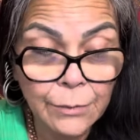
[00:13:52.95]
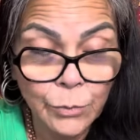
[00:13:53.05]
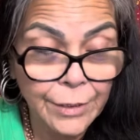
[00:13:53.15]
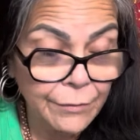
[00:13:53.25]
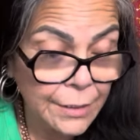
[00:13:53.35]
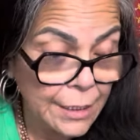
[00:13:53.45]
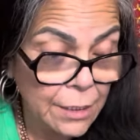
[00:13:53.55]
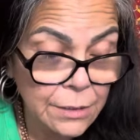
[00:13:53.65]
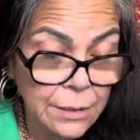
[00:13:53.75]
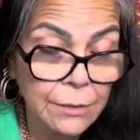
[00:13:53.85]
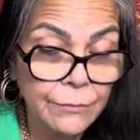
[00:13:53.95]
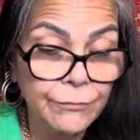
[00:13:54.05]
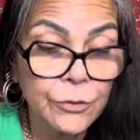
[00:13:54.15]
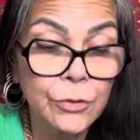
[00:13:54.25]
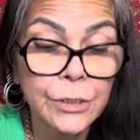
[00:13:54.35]
whatever chaos and
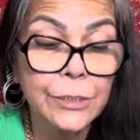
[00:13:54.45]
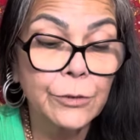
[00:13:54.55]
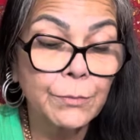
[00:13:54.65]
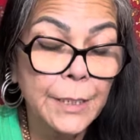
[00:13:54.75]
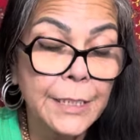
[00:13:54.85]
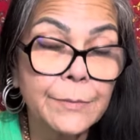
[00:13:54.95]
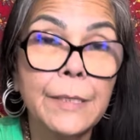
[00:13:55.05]
confusion took place,